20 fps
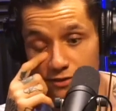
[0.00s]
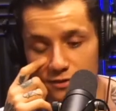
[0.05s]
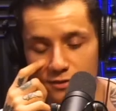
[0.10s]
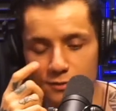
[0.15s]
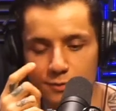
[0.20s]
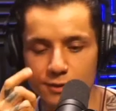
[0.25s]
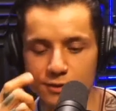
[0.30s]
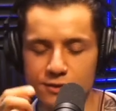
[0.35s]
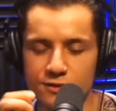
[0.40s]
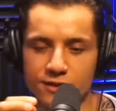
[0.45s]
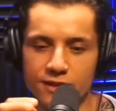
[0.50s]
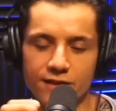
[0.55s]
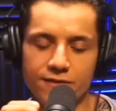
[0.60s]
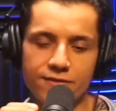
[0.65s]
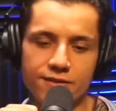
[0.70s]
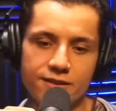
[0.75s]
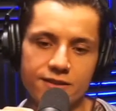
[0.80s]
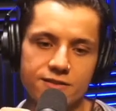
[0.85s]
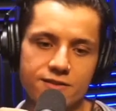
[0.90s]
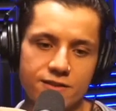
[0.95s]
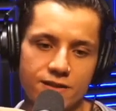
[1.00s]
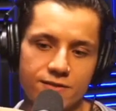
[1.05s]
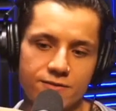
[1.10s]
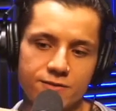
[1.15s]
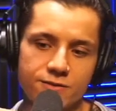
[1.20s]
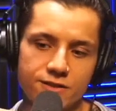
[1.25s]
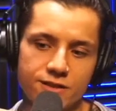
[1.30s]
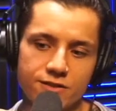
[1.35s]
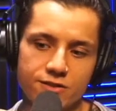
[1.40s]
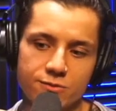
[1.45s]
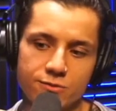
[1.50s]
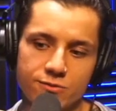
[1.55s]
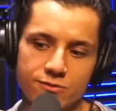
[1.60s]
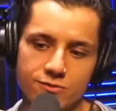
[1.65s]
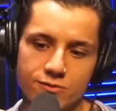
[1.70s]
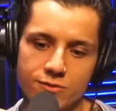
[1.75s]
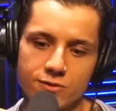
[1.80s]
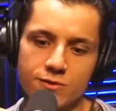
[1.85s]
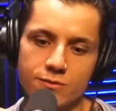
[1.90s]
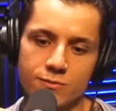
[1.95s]
Especially, I've had this conversation
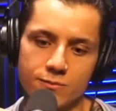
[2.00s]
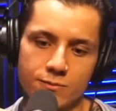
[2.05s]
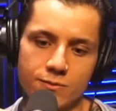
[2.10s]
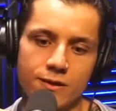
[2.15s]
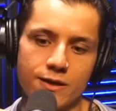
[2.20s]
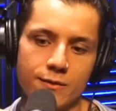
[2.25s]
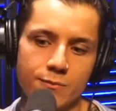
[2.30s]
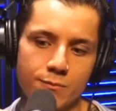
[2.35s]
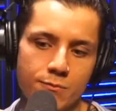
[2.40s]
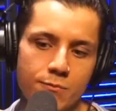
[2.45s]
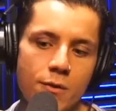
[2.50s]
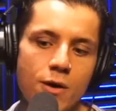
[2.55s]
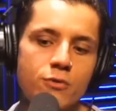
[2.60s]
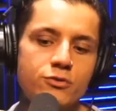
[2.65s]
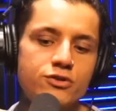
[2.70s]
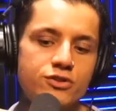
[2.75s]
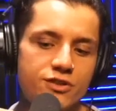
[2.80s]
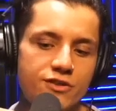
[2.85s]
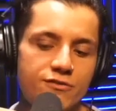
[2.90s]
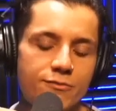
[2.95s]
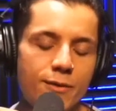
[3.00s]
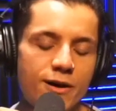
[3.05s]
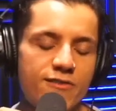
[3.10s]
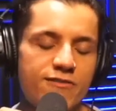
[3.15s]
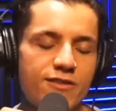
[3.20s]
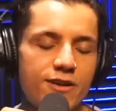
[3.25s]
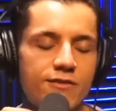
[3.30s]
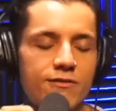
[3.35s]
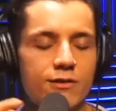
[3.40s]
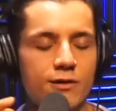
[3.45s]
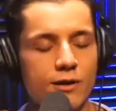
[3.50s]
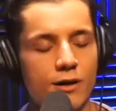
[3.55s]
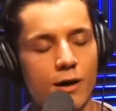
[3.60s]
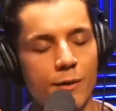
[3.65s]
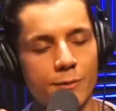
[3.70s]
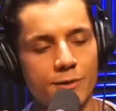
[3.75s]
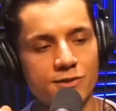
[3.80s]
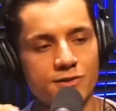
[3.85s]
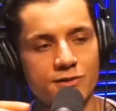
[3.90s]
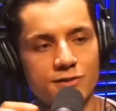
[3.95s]
before, like most of my favorite
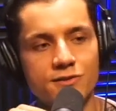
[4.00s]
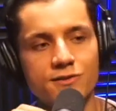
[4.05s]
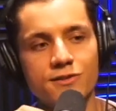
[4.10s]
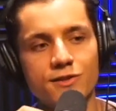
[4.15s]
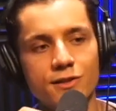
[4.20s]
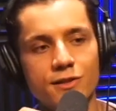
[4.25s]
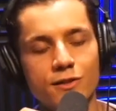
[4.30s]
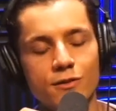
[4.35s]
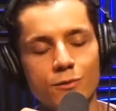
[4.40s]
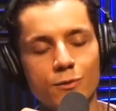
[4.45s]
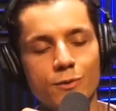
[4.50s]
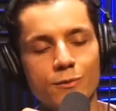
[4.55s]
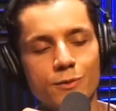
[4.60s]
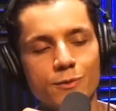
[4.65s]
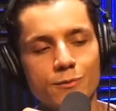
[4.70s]
comics in the city are women